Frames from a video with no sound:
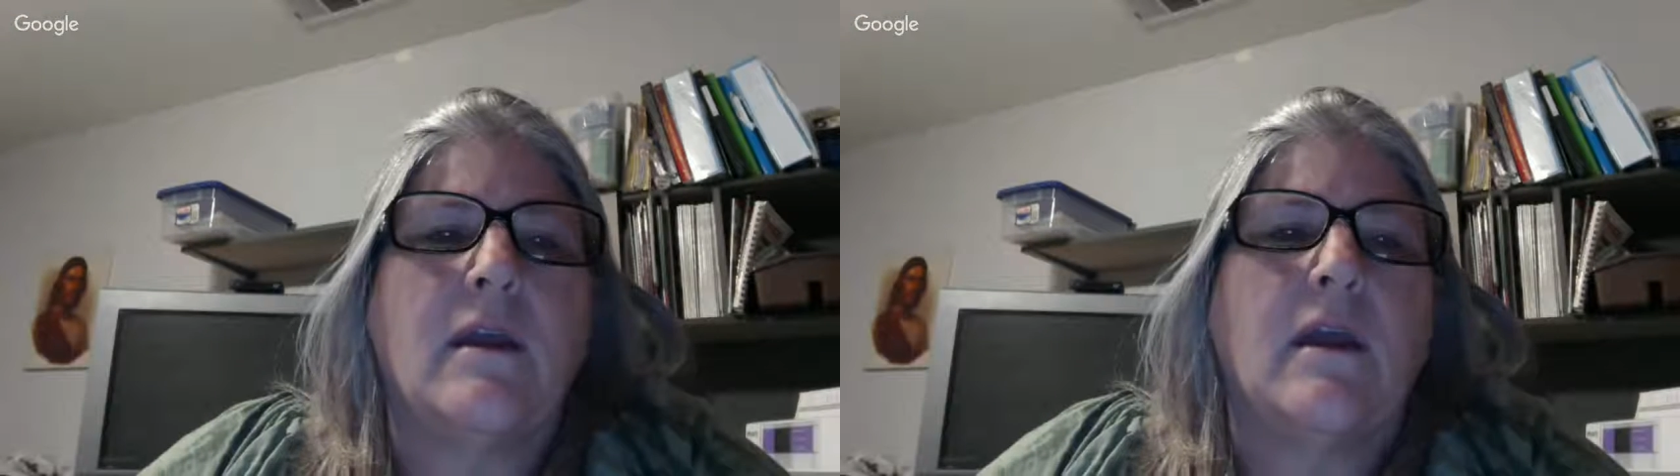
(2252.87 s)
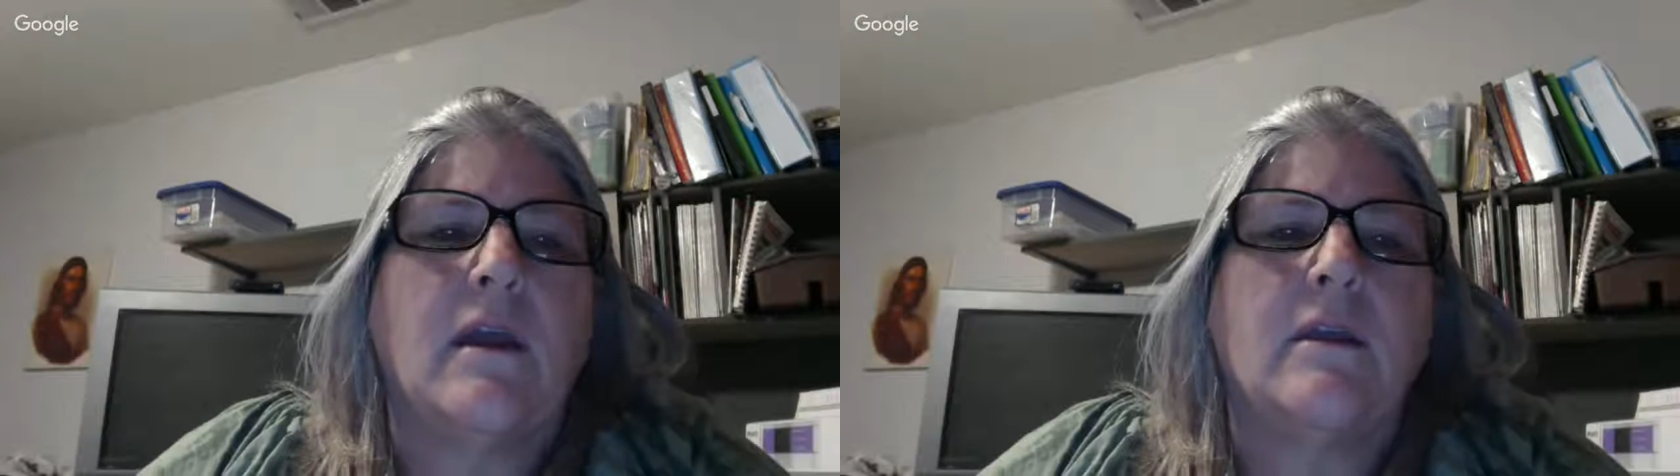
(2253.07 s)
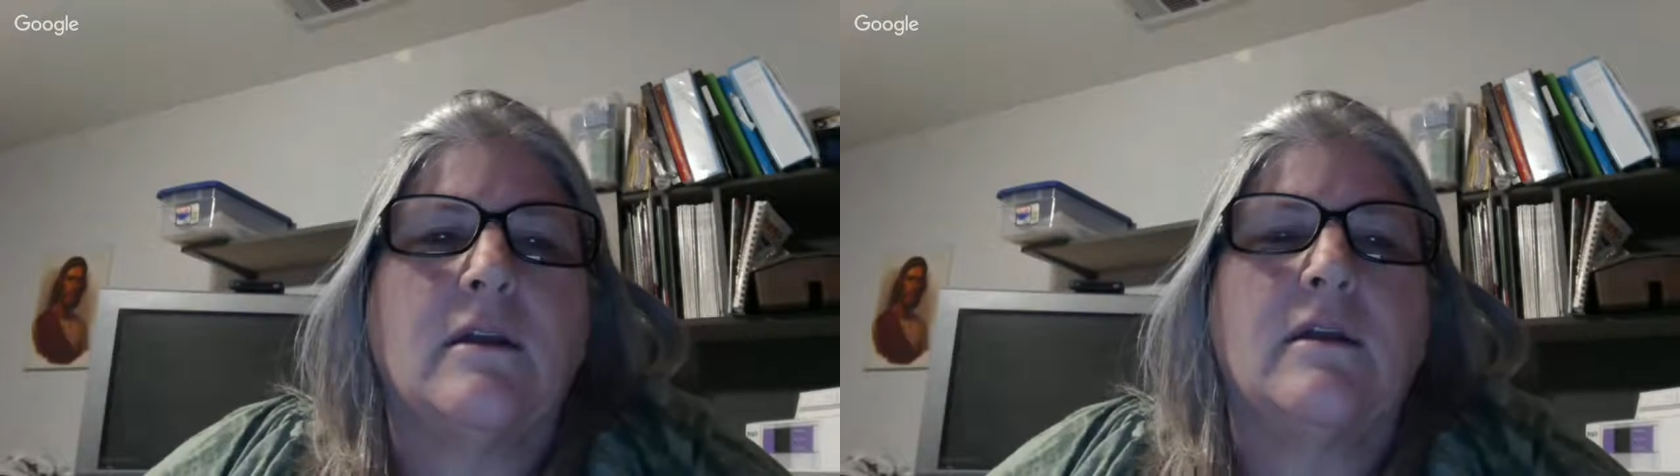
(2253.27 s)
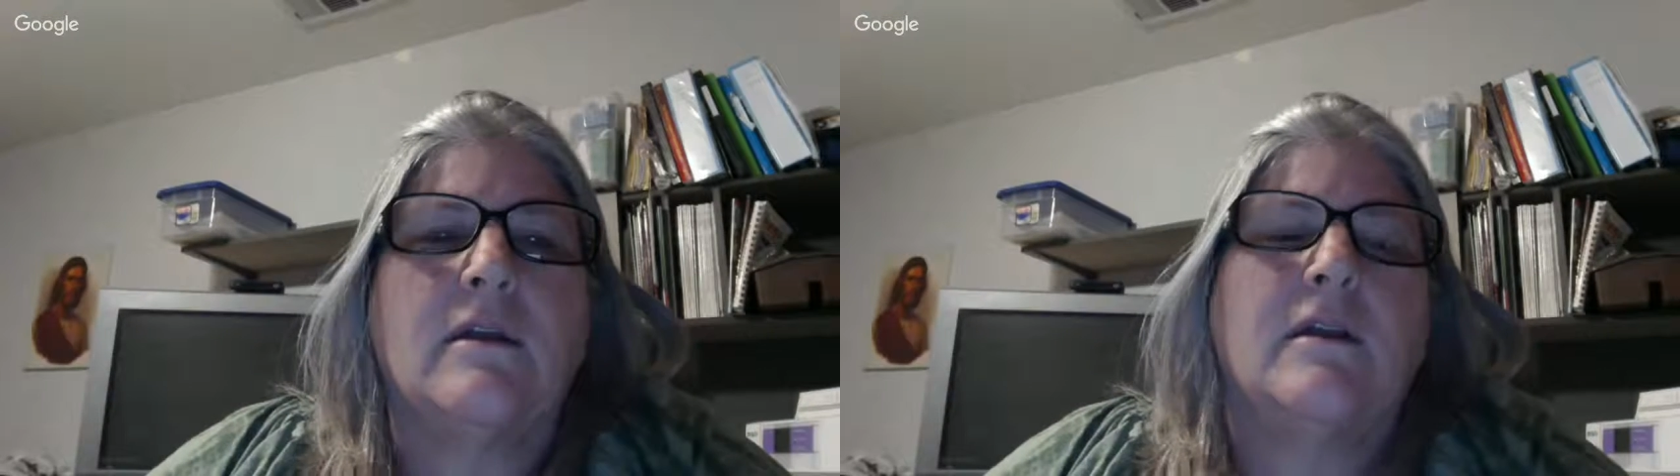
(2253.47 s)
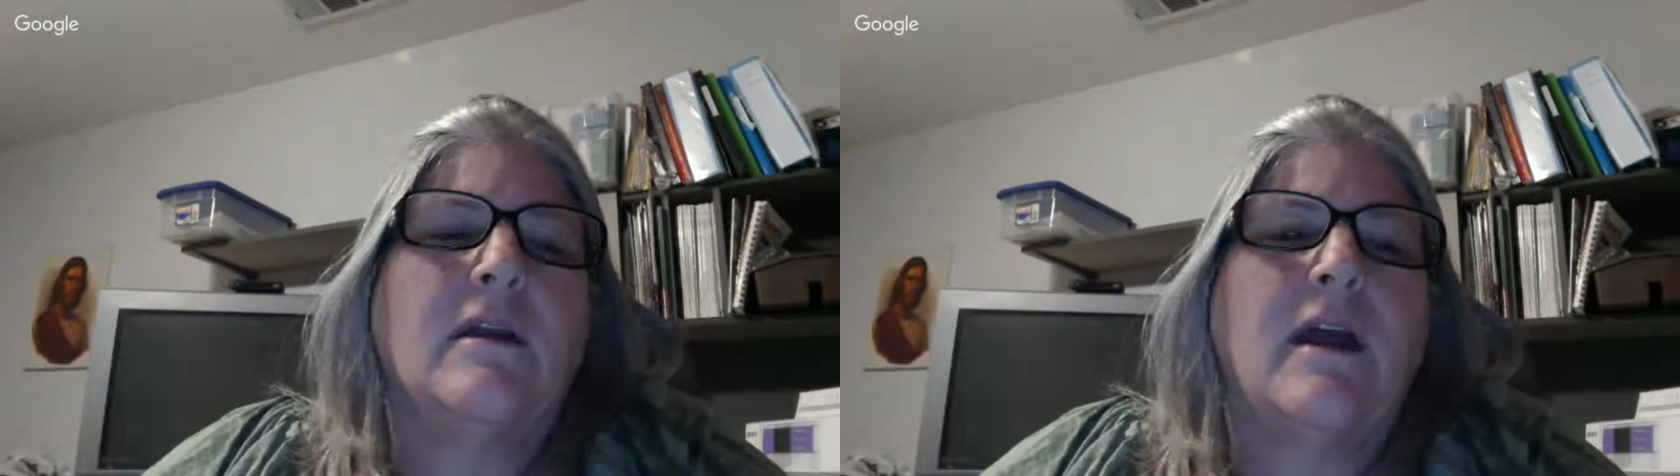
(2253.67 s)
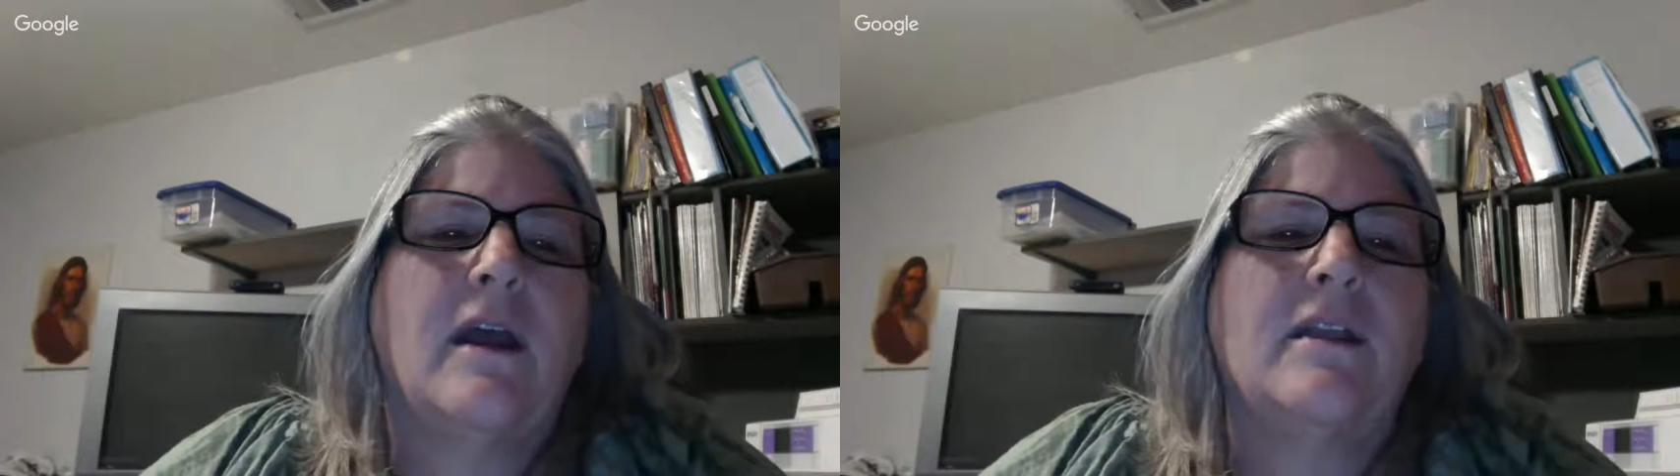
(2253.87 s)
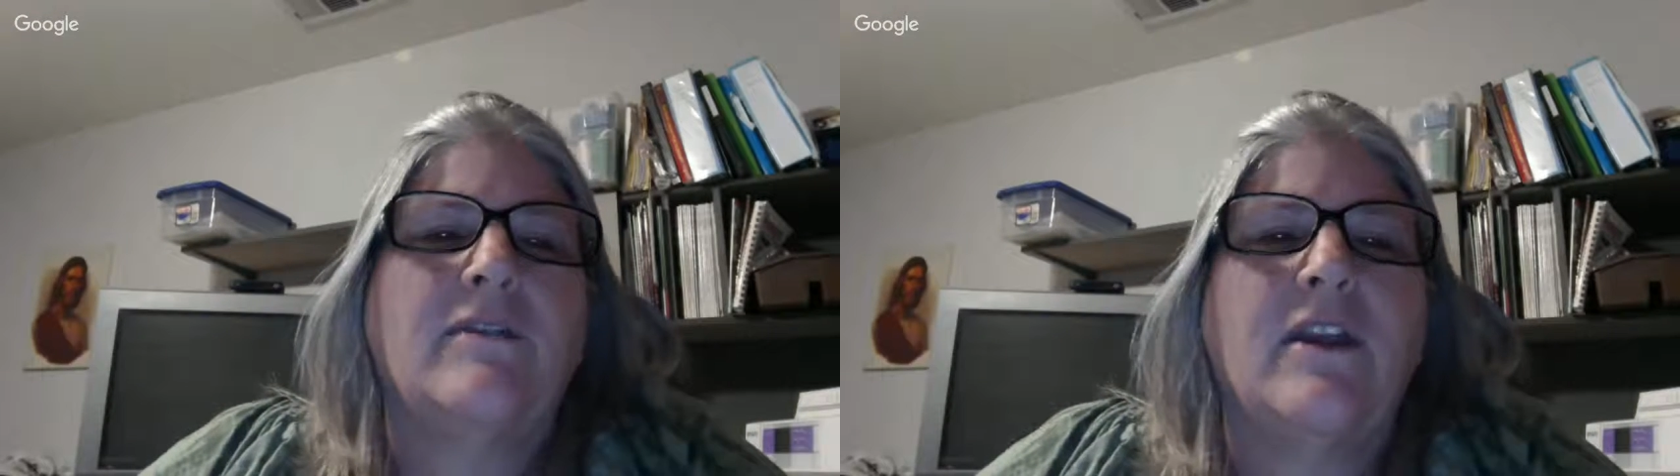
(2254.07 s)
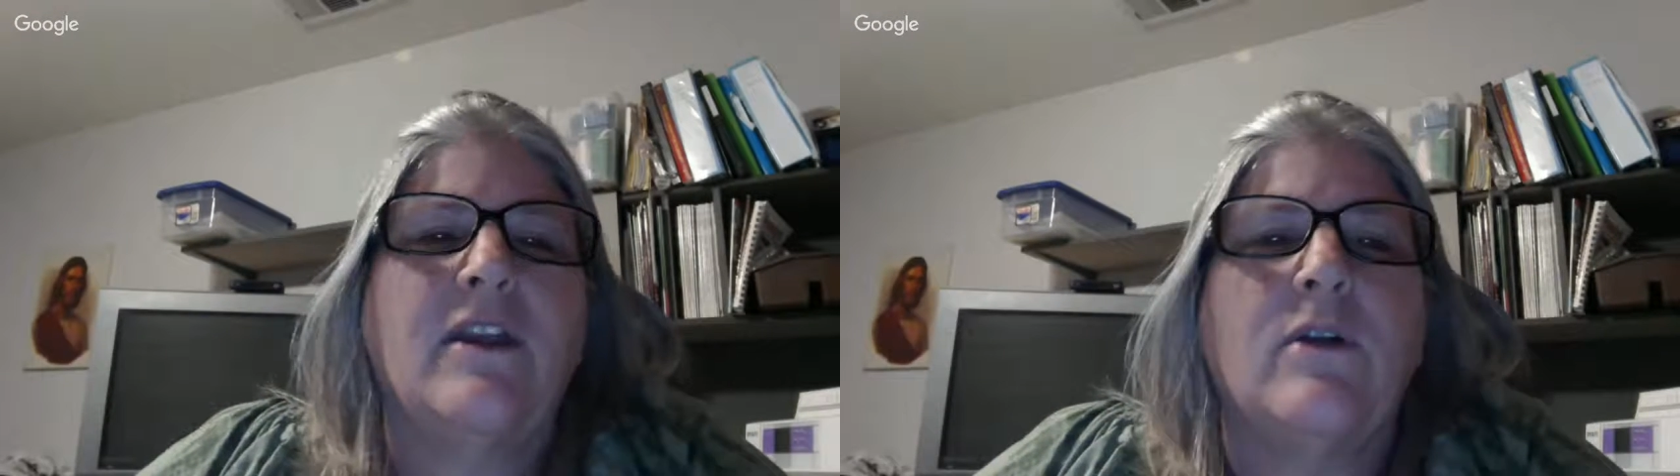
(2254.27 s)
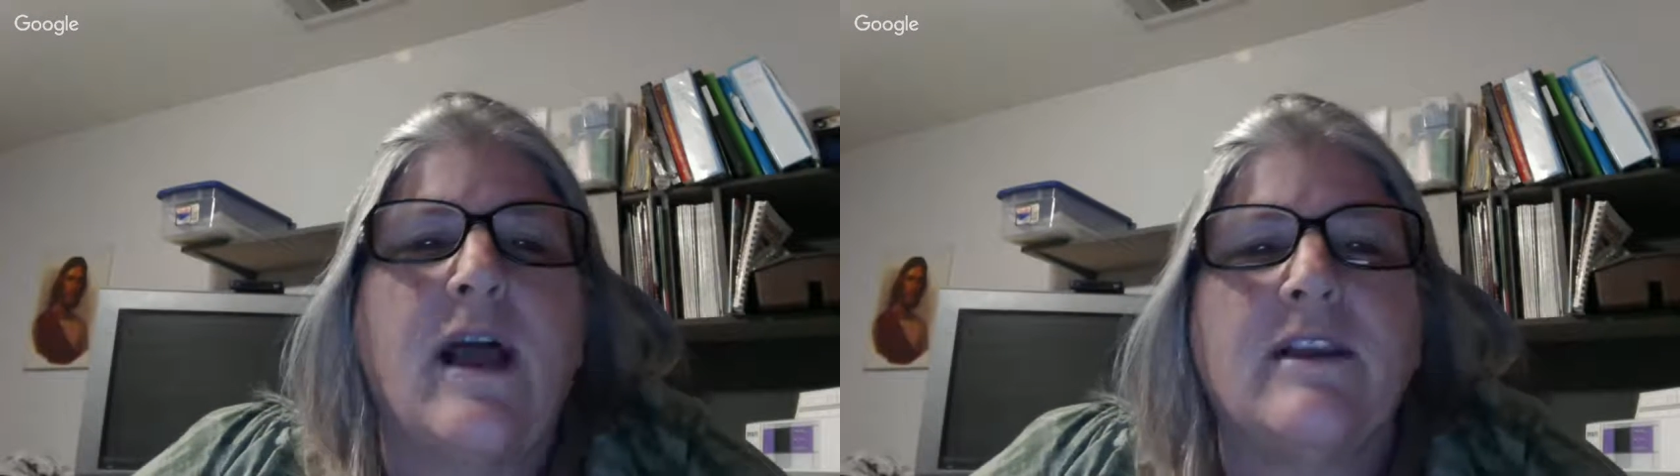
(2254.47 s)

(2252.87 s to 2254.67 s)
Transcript: I love the whole